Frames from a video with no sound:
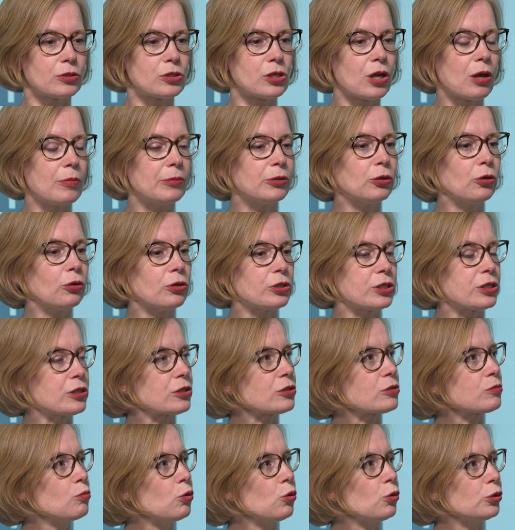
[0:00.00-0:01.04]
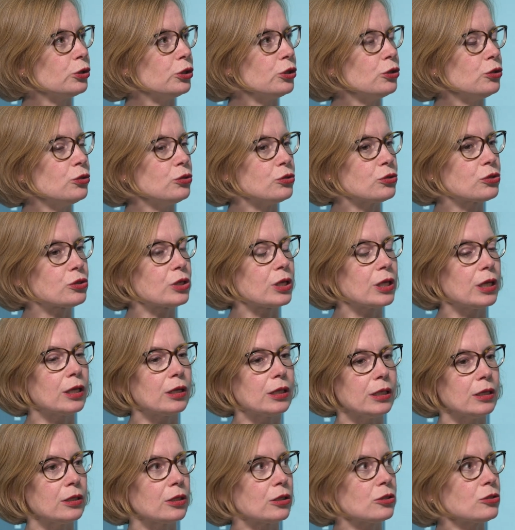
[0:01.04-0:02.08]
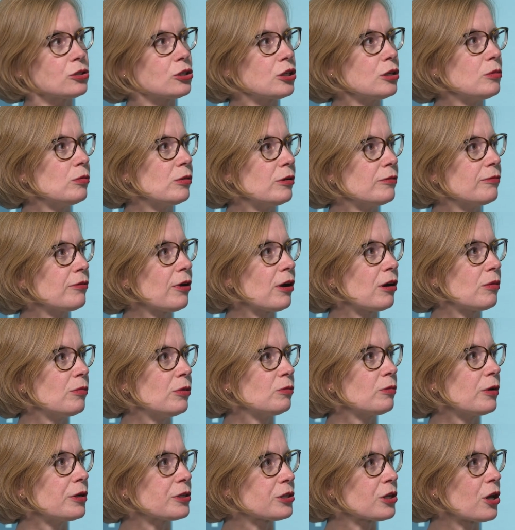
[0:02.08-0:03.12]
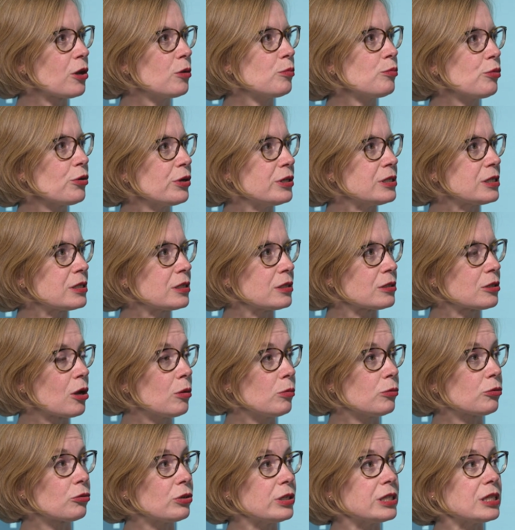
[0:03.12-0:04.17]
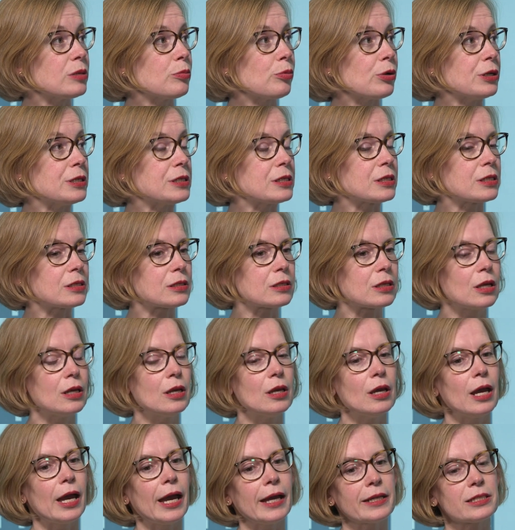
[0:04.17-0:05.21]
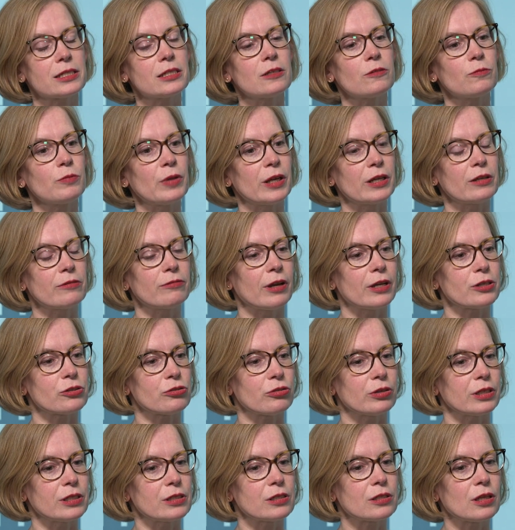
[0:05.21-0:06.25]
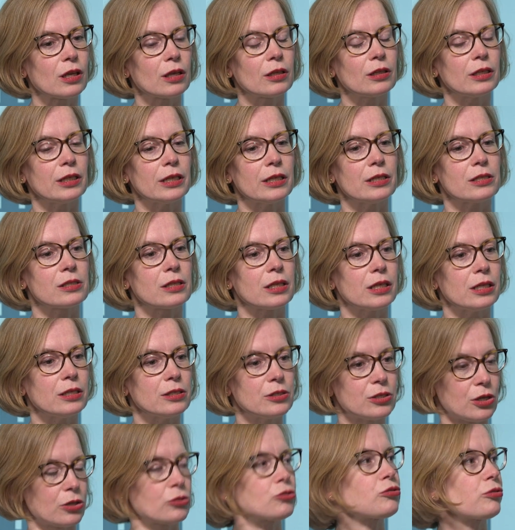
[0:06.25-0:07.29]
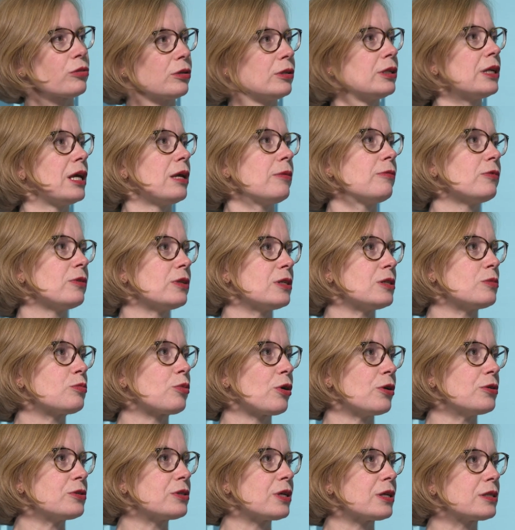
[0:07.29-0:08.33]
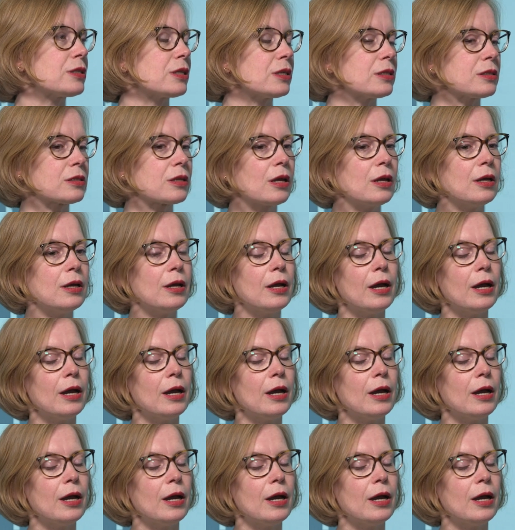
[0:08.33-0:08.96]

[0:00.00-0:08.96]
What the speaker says: terminology that's more used in the consumer environment, where it's home printers, home 3D printers. Additive manufacturing certainly is the industrial name for these processes.